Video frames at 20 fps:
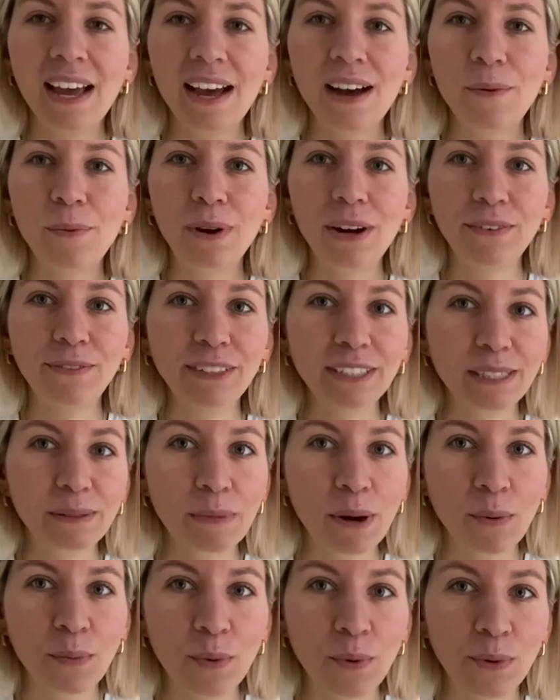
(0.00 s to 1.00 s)
whatever is in
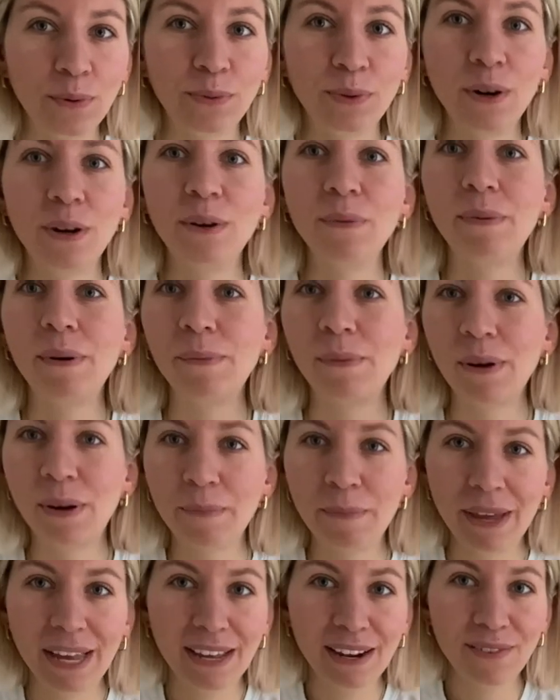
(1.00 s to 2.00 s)
my wardrobe, I'm going to
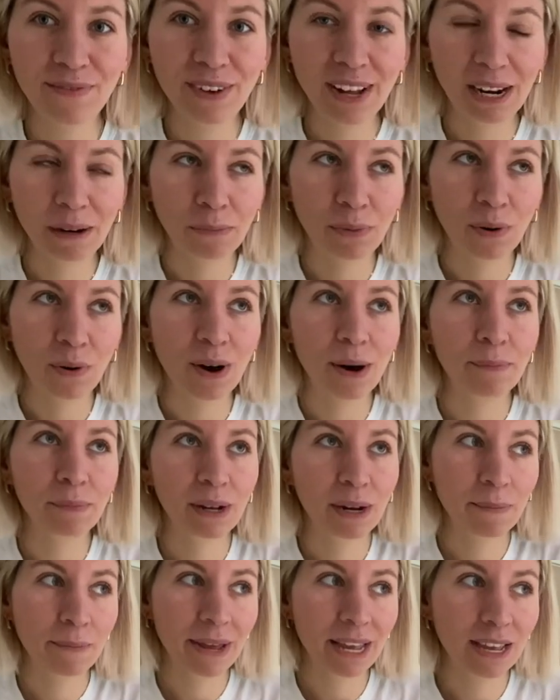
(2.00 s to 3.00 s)
make it available, I'm going
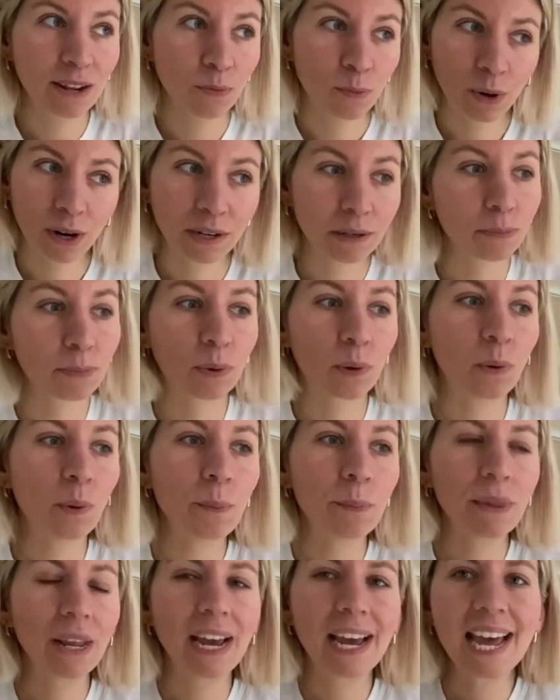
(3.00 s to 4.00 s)
to make it
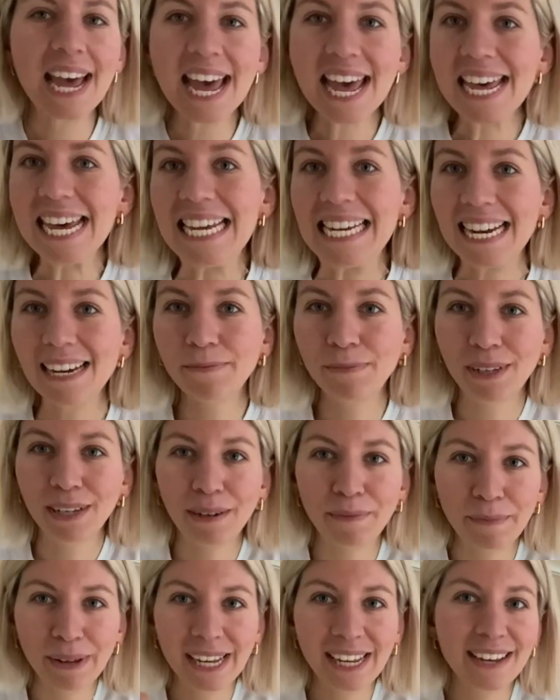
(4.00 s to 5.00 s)
wearable, and I'm going
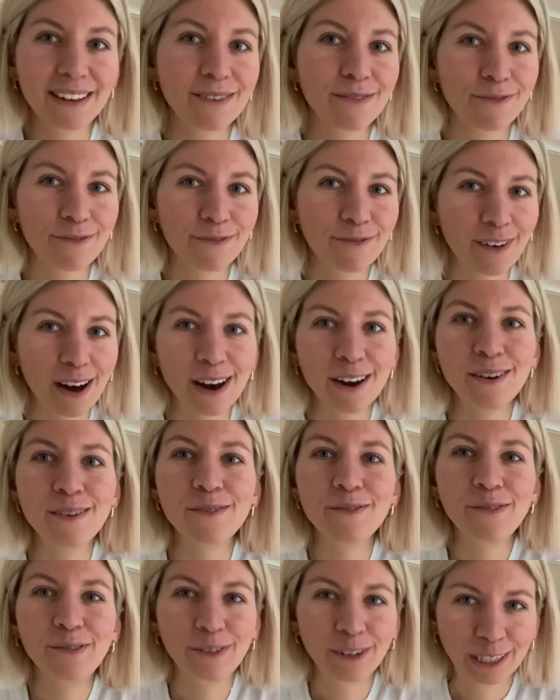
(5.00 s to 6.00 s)
to make it fun
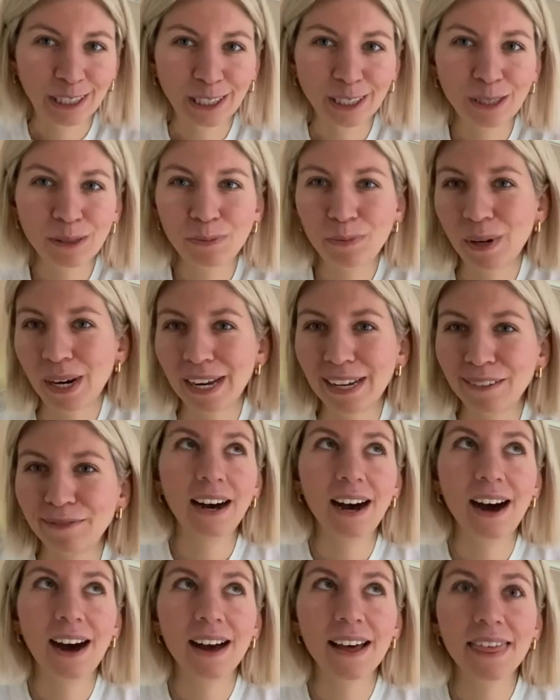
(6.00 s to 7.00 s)
for this spring.
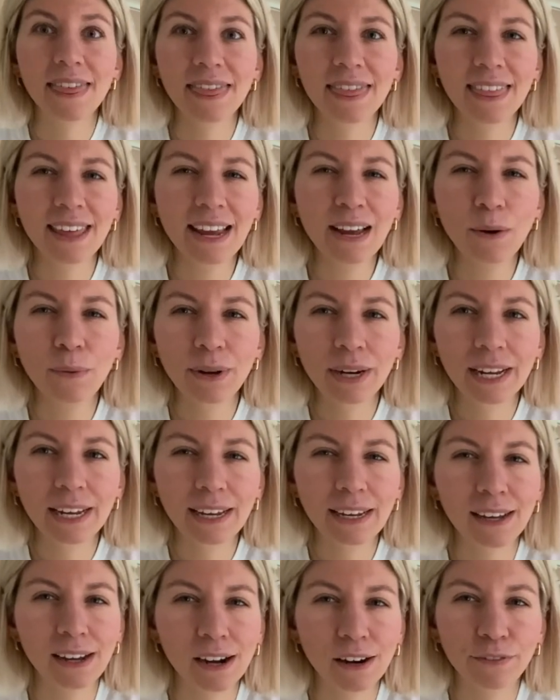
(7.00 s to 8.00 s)
I think we're
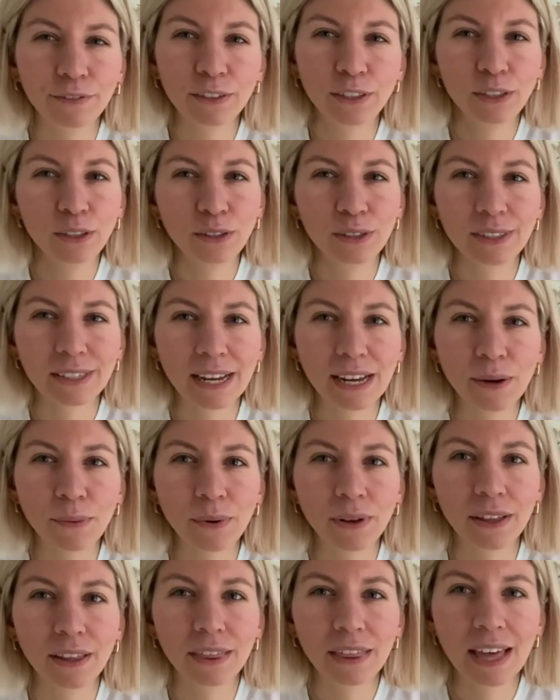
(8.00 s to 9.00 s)
kicking off Tuesday
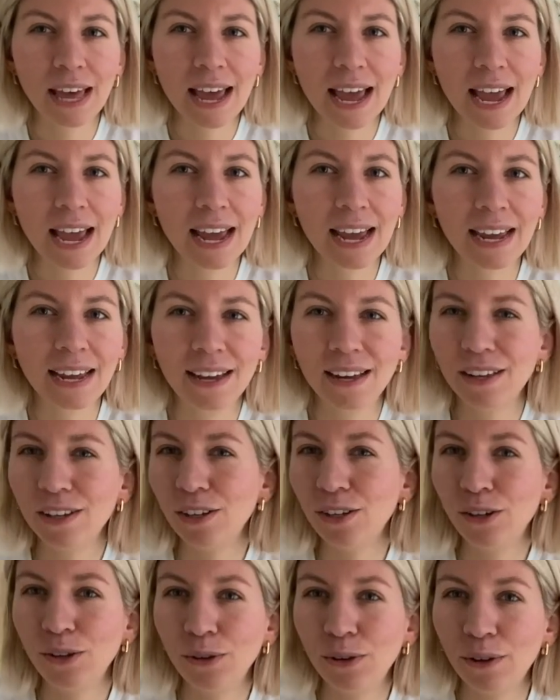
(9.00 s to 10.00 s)
with a
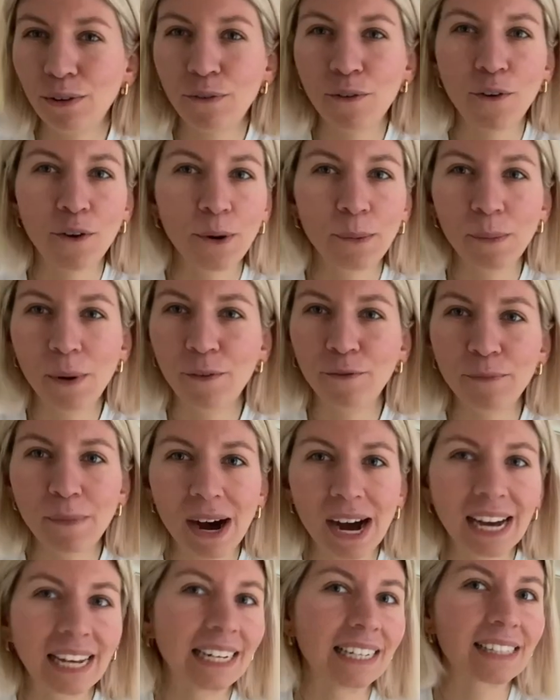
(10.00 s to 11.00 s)
uniform of
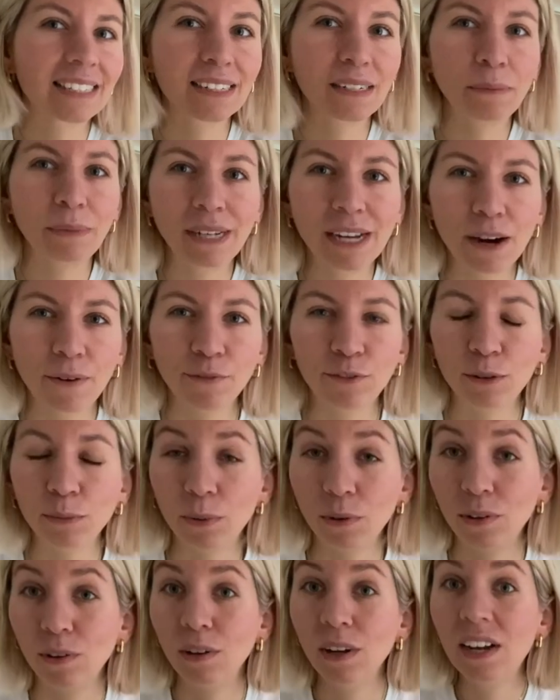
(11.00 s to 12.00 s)
mine. It's going to be
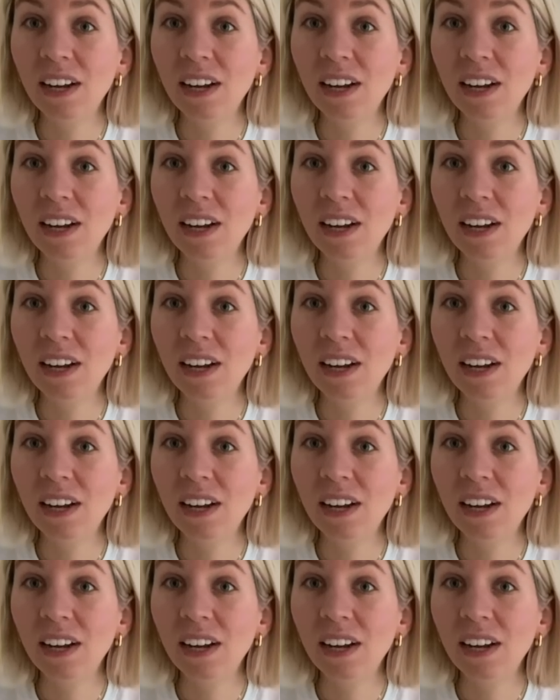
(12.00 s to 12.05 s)
comfortable.